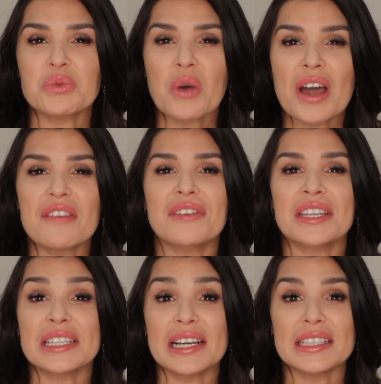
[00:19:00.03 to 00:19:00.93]
want
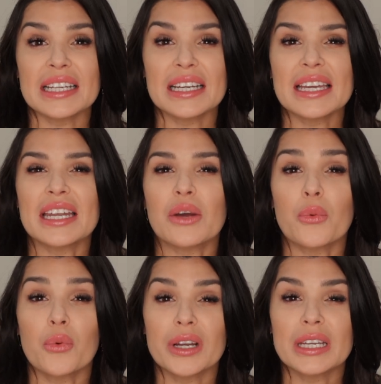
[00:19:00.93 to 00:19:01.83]
vanilla and a
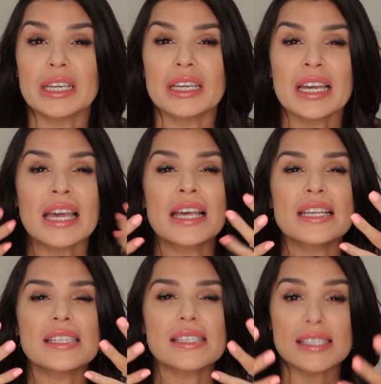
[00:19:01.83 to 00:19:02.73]
woody,
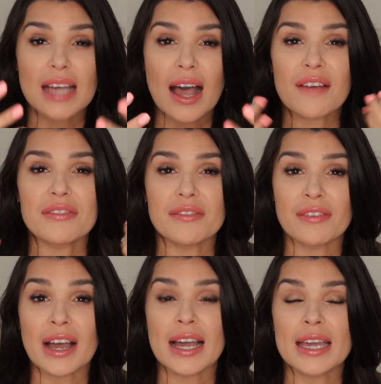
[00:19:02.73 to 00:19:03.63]
soft
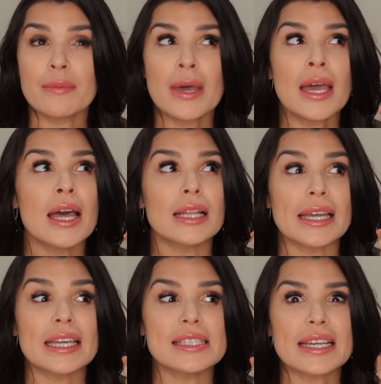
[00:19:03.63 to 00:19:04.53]
vibe,
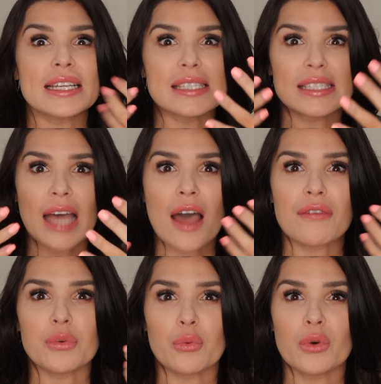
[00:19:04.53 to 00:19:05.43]
like it's like a
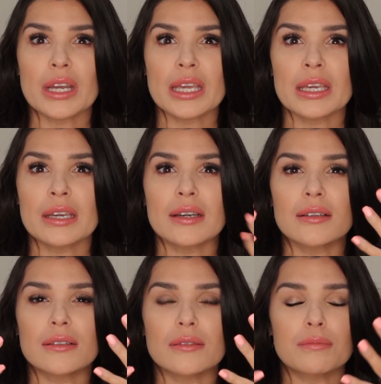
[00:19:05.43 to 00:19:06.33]
soft, woody,
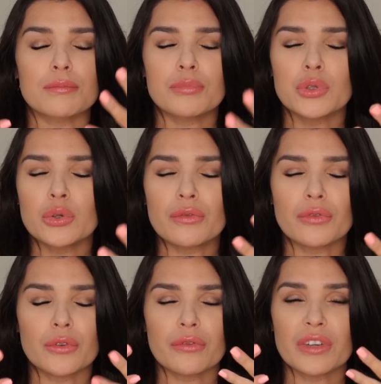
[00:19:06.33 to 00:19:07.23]

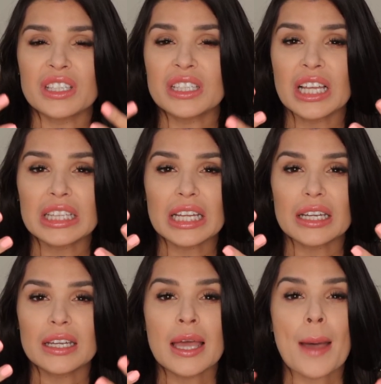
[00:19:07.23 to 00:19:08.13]
beautiful
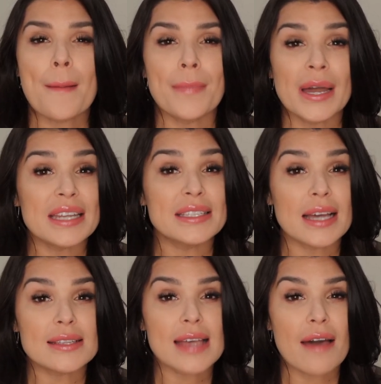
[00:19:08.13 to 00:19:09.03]
vanilla, but it
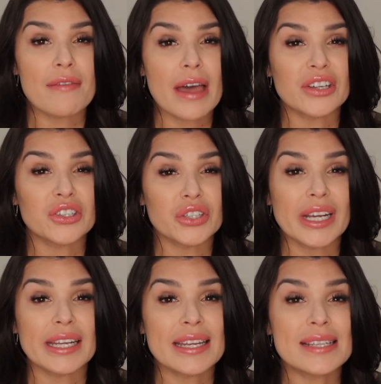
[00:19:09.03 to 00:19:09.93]
does have that
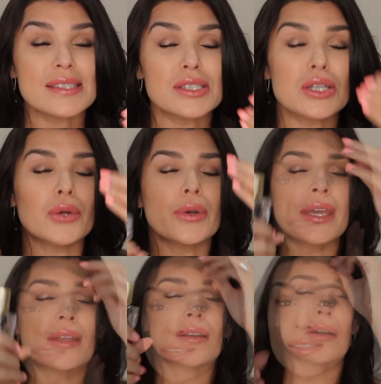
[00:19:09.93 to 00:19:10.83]
greenness to
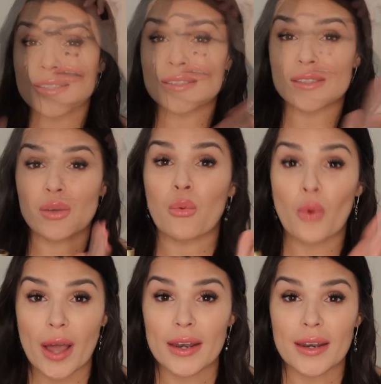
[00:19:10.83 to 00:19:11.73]
it, this is the
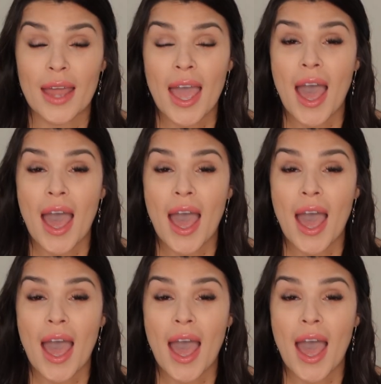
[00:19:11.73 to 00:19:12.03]
one.